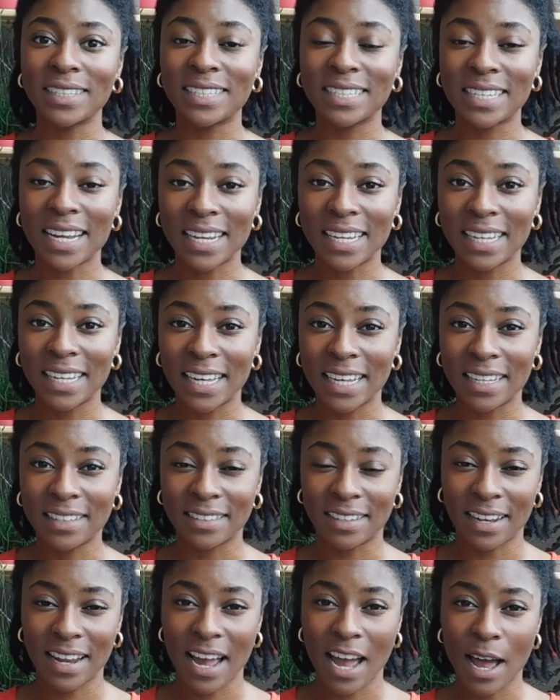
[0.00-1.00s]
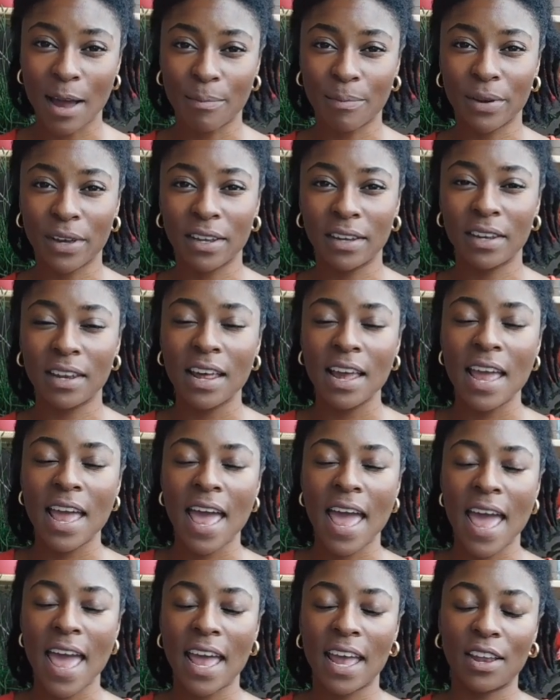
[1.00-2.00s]
studying is going to happen,
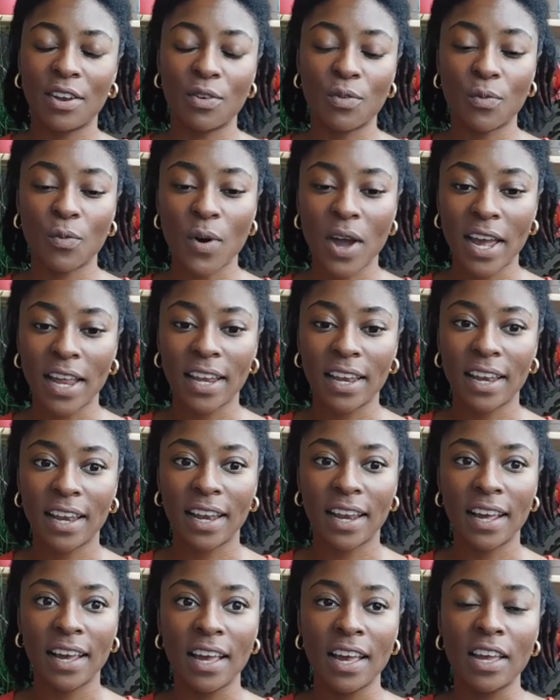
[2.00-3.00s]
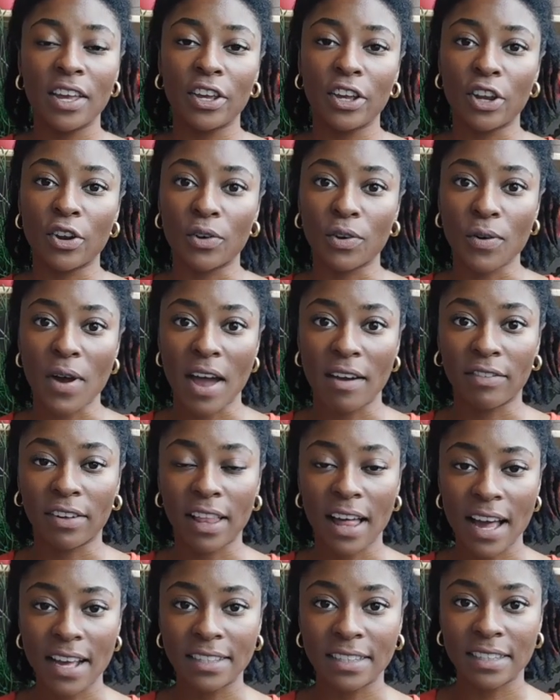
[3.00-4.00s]
and when you have
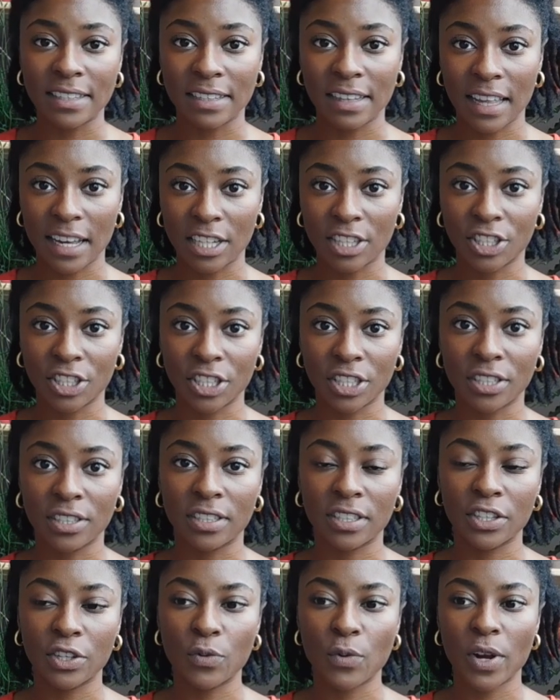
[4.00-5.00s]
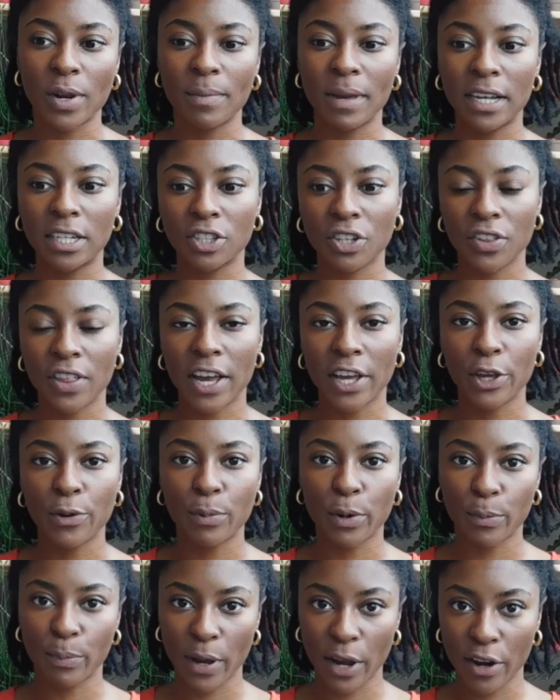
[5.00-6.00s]
classes, lectures, you want to make sure that you
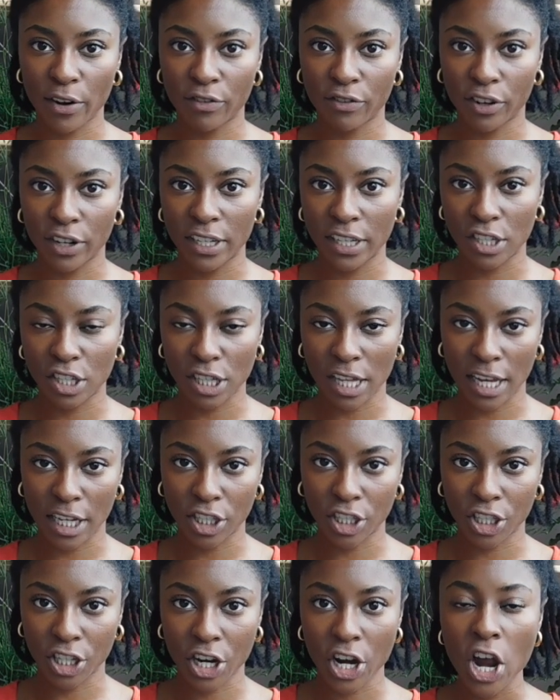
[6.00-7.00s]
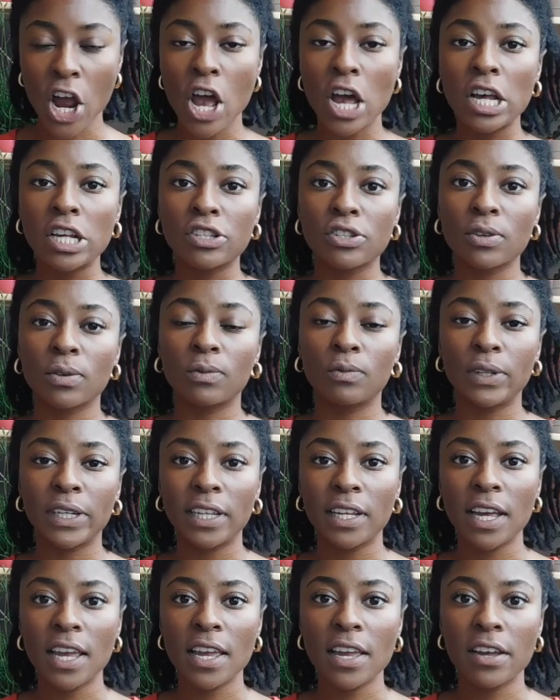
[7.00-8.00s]
prepare for each lecture. So
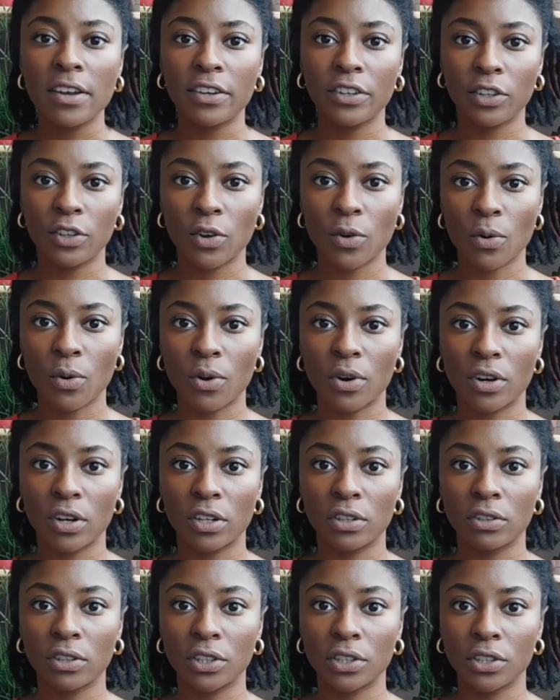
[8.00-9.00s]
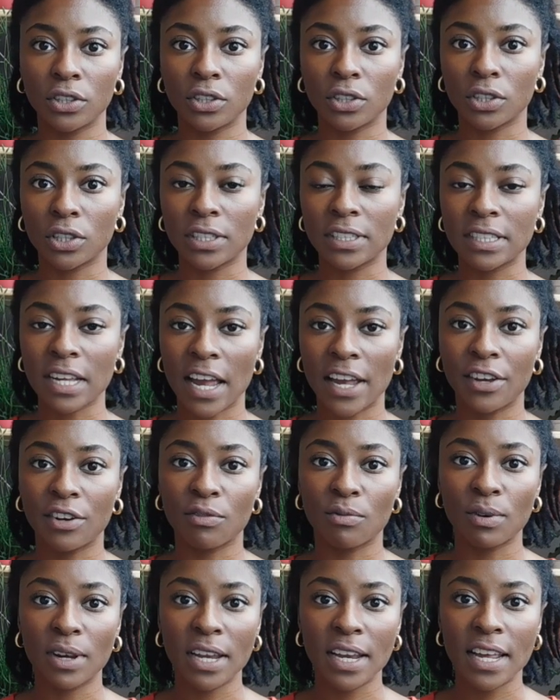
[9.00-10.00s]
reading your assigned
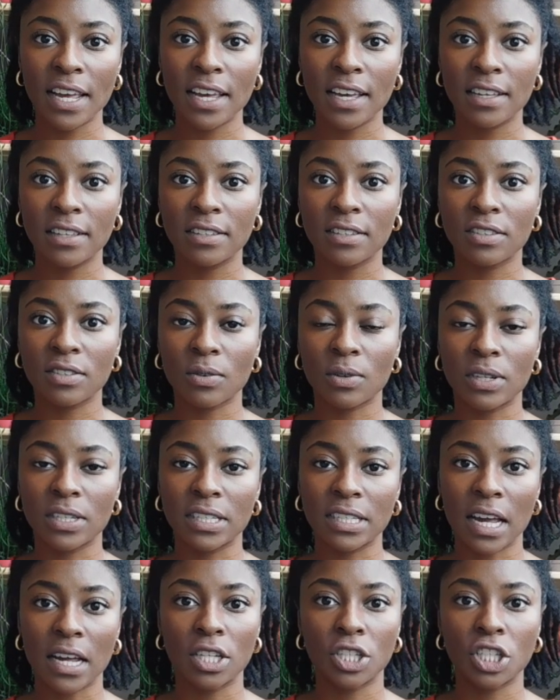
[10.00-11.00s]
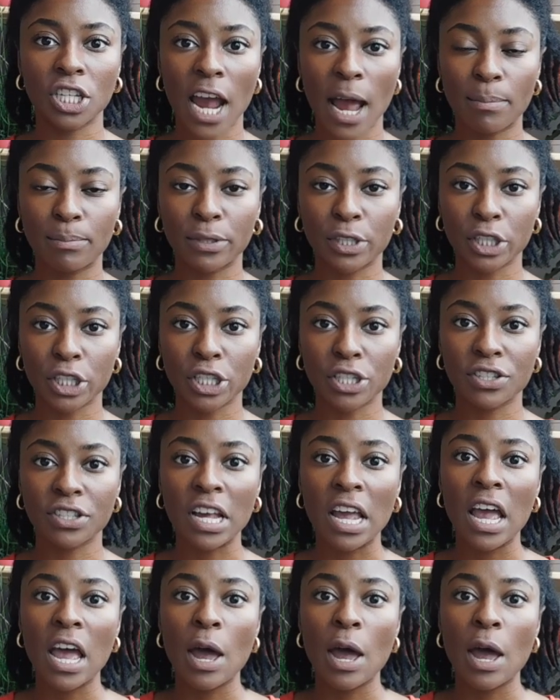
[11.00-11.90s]
readings or assigned chapters